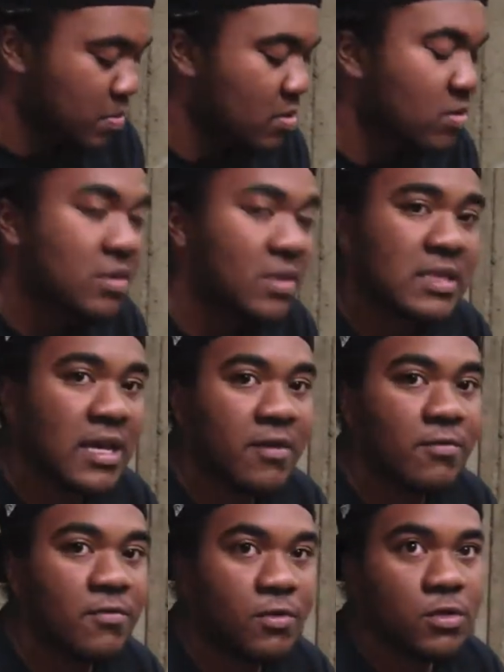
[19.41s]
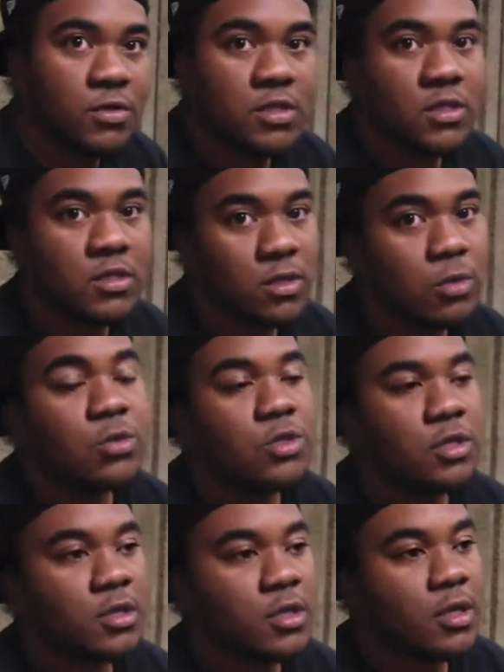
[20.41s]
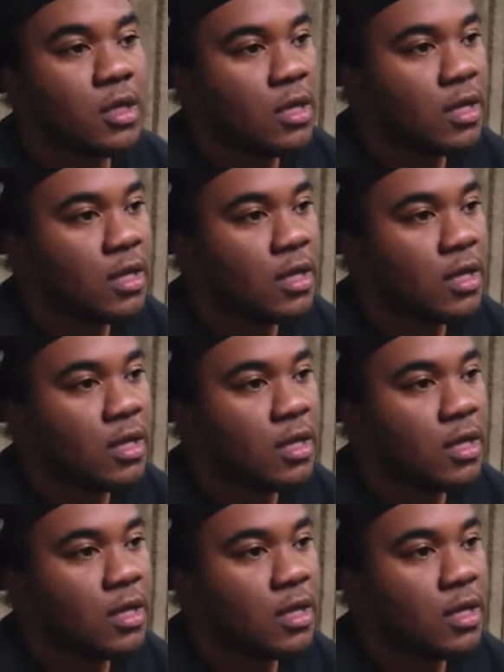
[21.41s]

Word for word: bill doesn't have full disclosure.